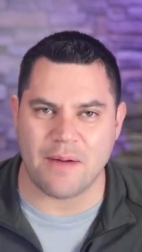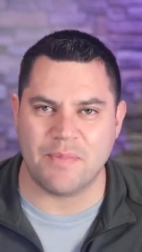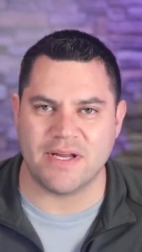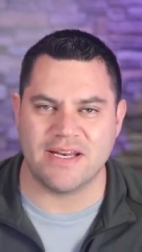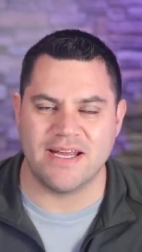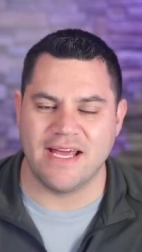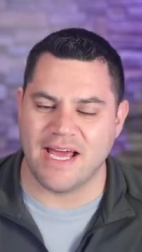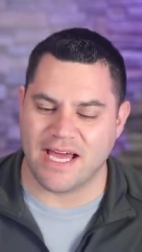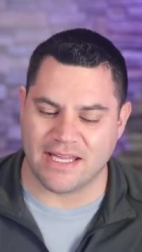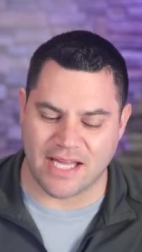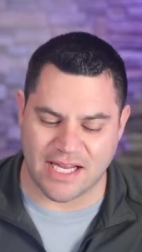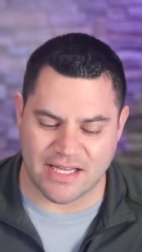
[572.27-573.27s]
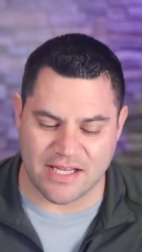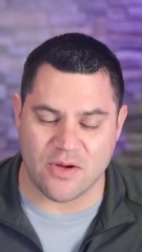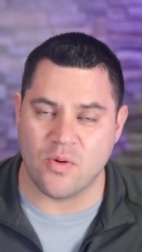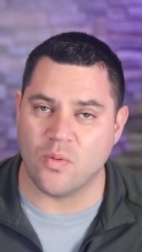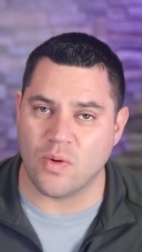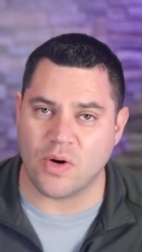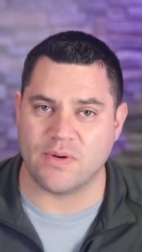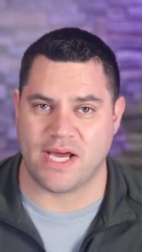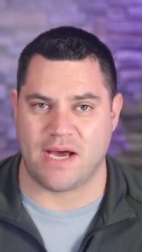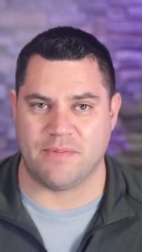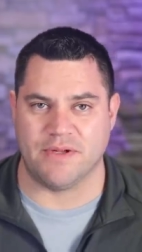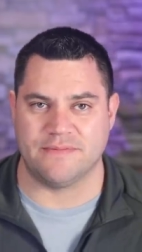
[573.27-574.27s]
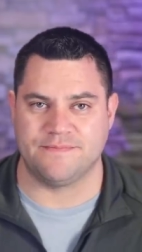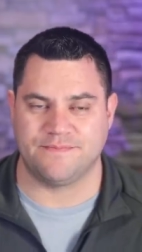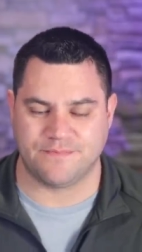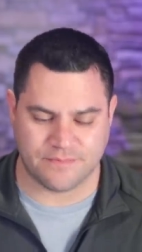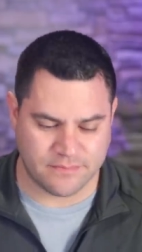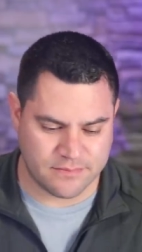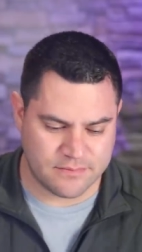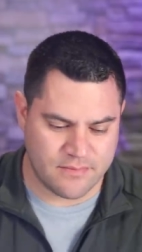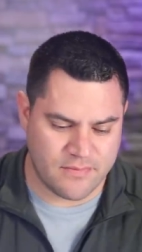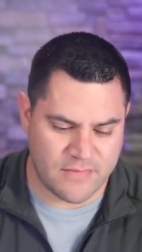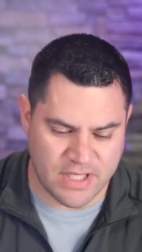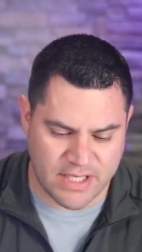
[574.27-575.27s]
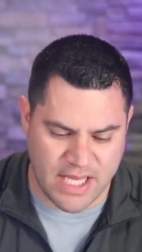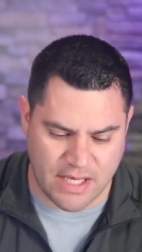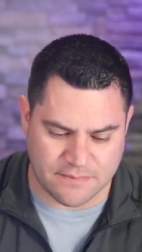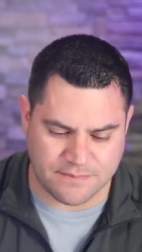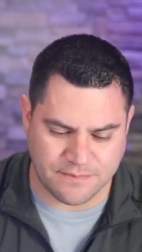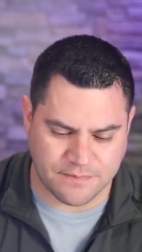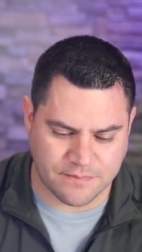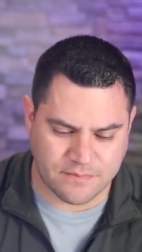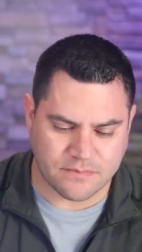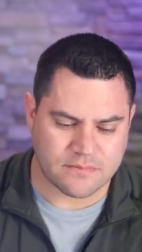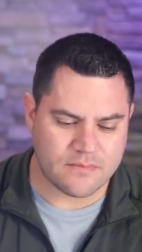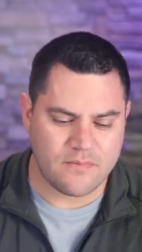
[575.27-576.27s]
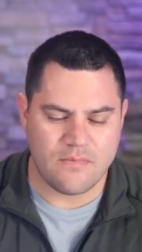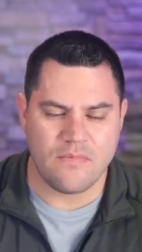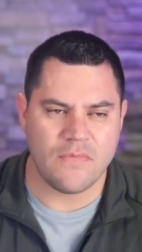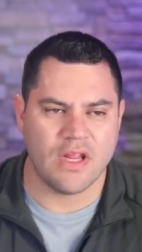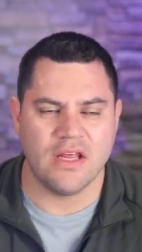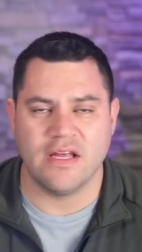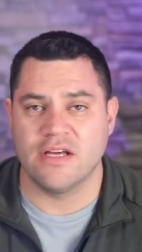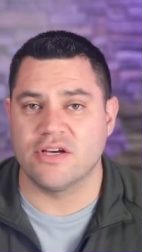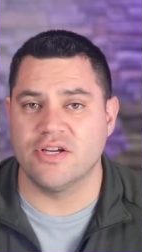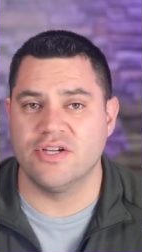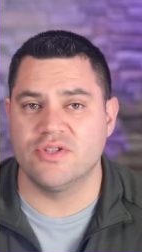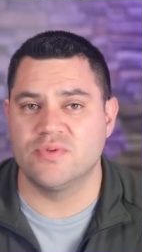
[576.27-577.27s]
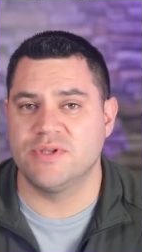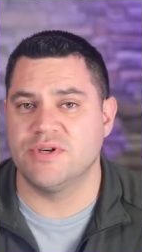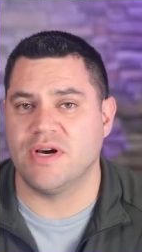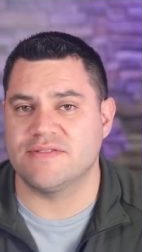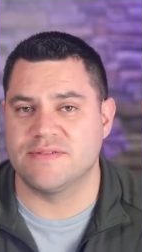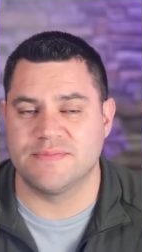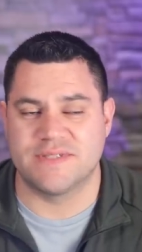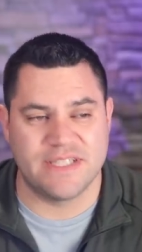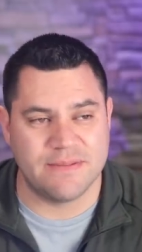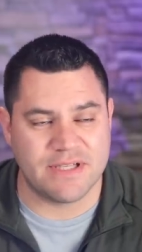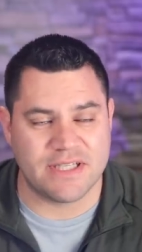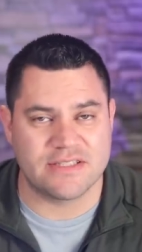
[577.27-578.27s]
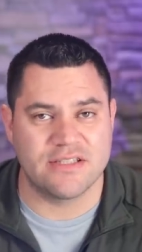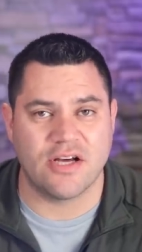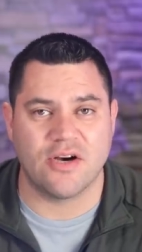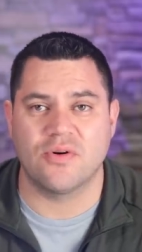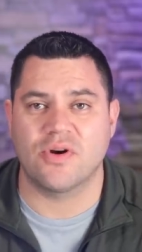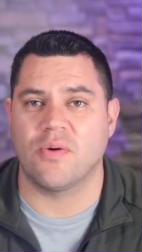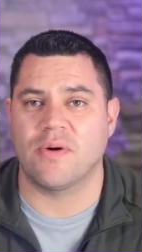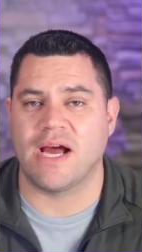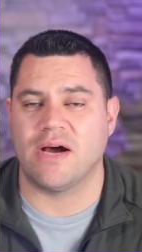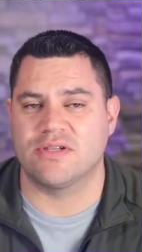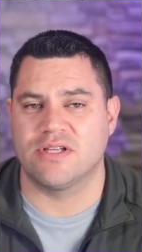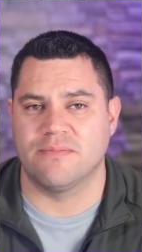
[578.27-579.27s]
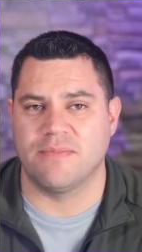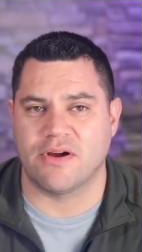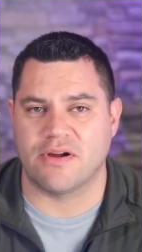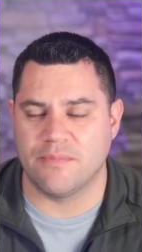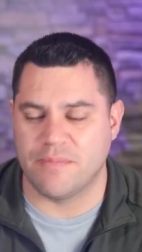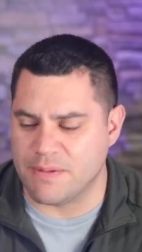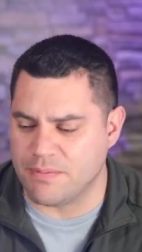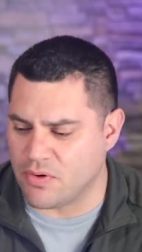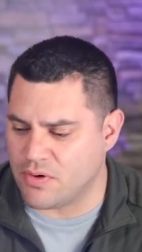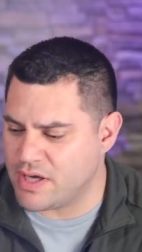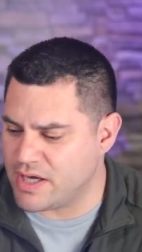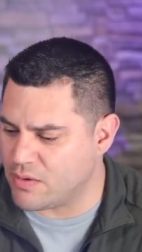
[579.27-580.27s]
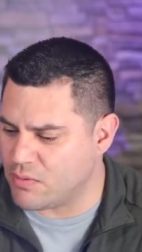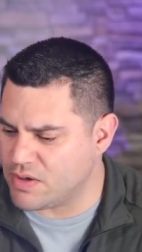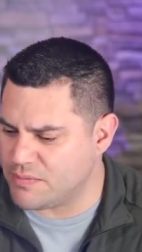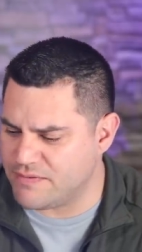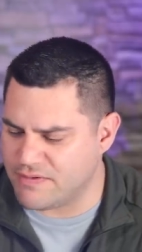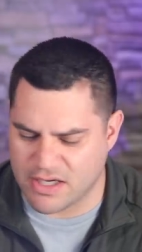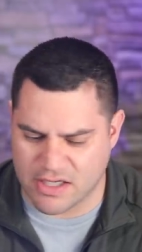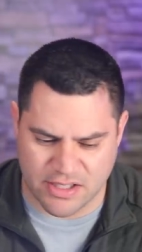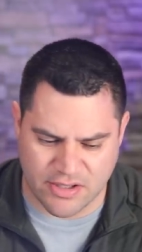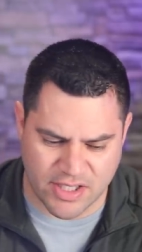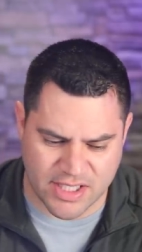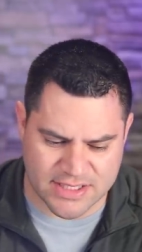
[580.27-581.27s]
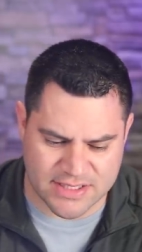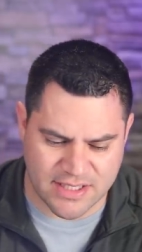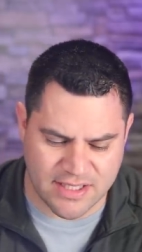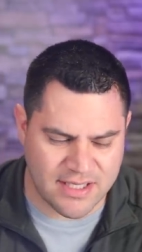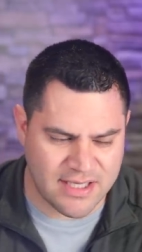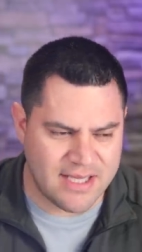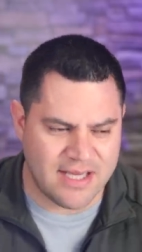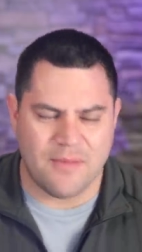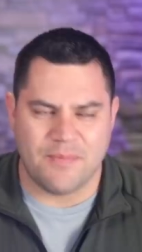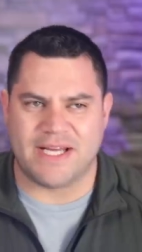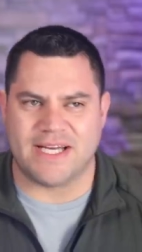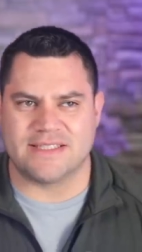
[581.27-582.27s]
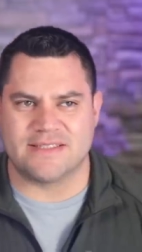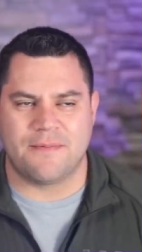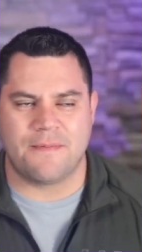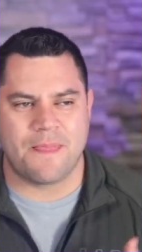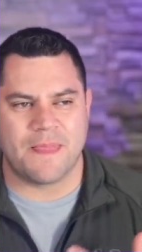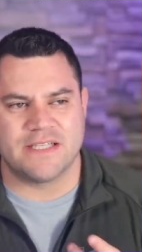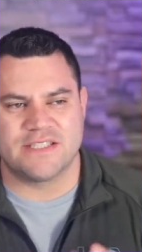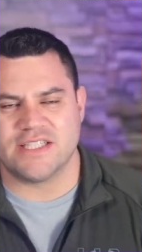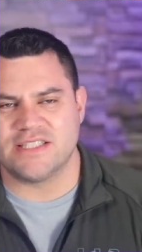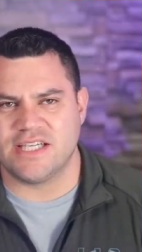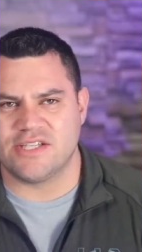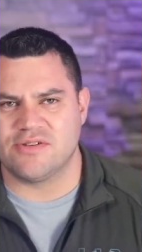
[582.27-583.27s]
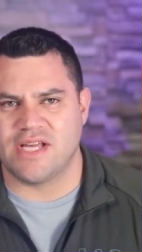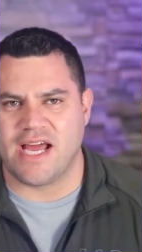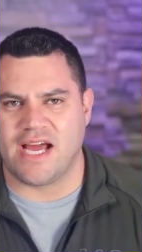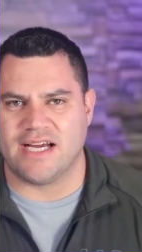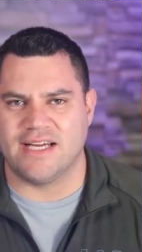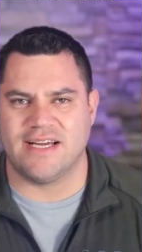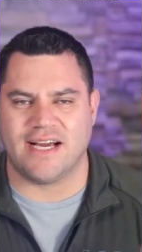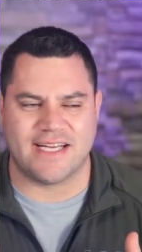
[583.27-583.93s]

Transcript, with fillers: happened and likely won't happen. Now, good news we do have some stimulus though going out to the American people. And I want to be very clear on this because just the other day I,